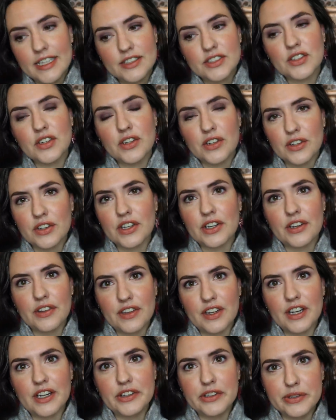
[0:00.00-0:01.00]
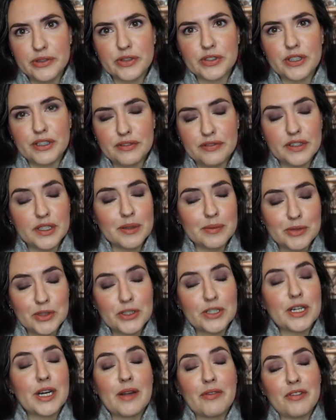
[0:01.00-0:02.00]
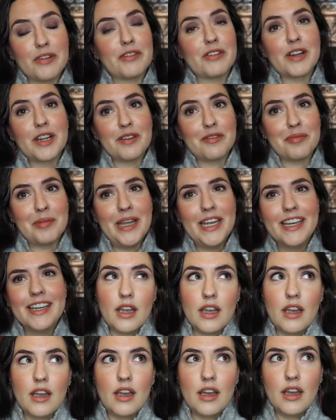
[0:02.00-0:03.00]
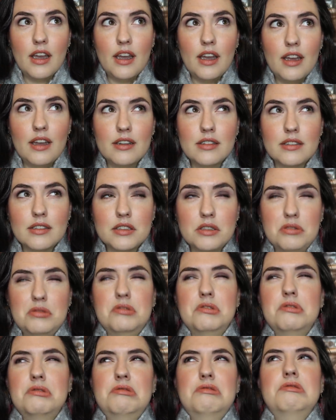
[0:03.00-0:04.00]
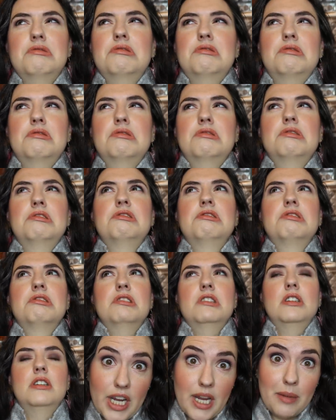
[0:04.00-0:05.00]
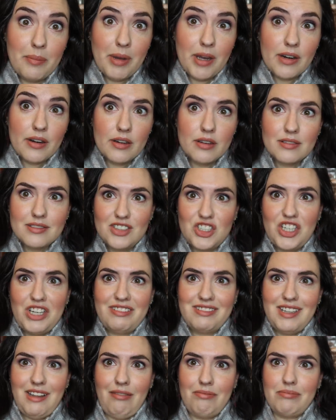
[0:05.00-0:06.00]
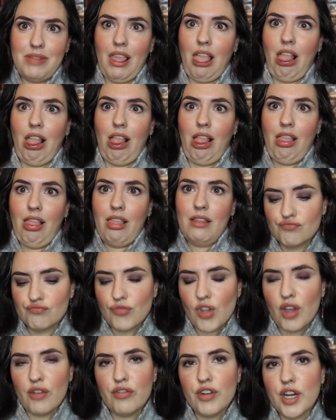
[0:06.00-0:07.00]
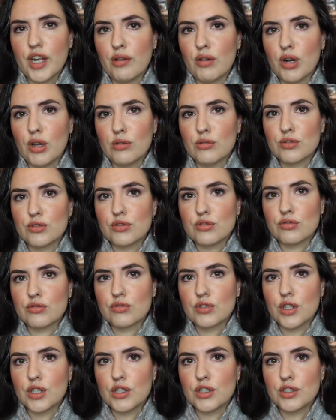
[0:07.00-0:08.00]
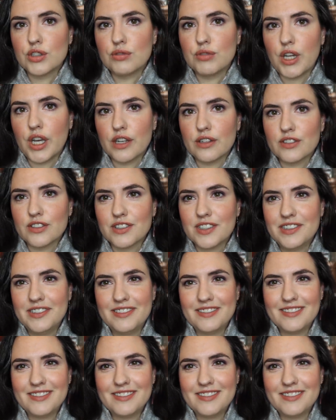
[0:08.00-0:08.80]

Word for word: it's earlier than I usually film, so you're gonna have to forgive me. Uh, uh, about I forget what I was gonna do next.